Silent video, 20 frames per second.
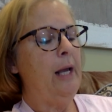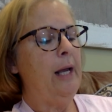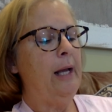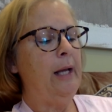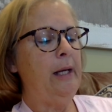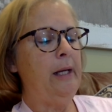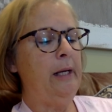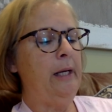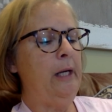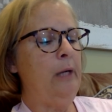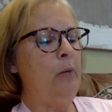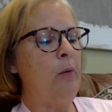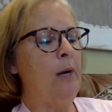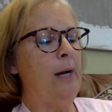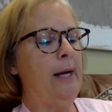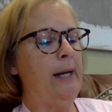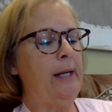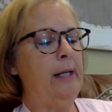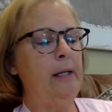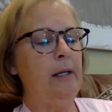and
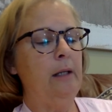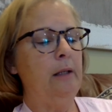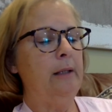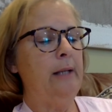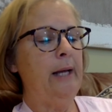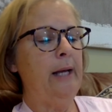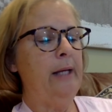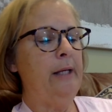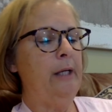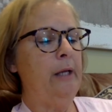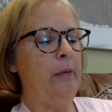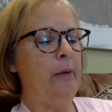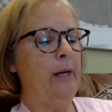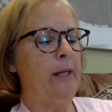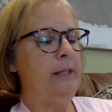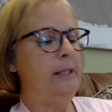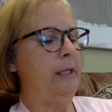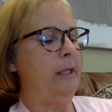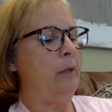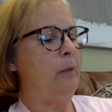anyway, they had no
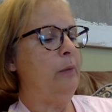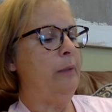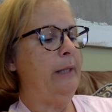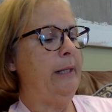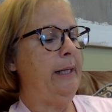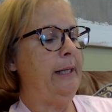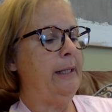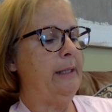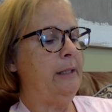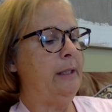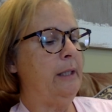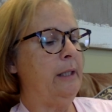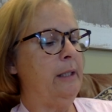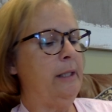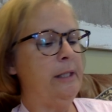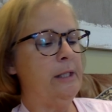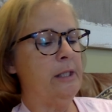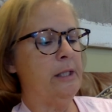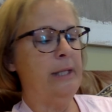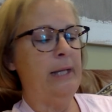idea when he had done
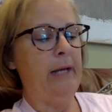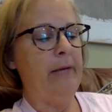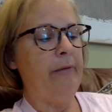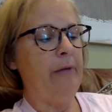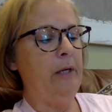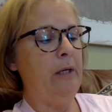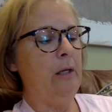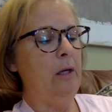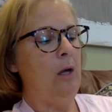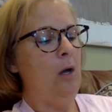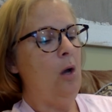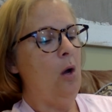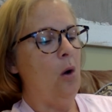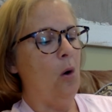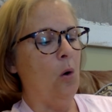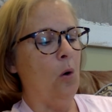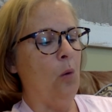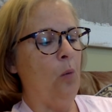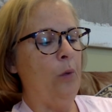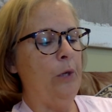his thieving
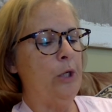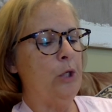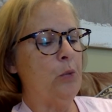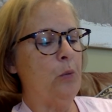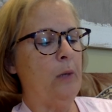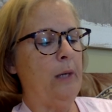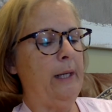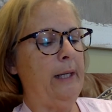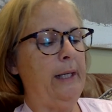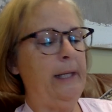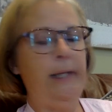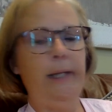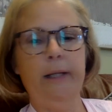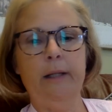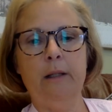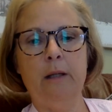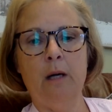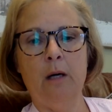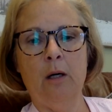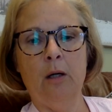or which way he
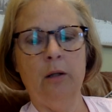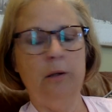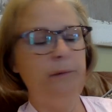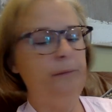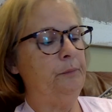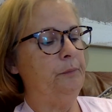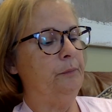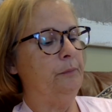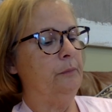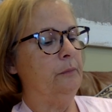had gone.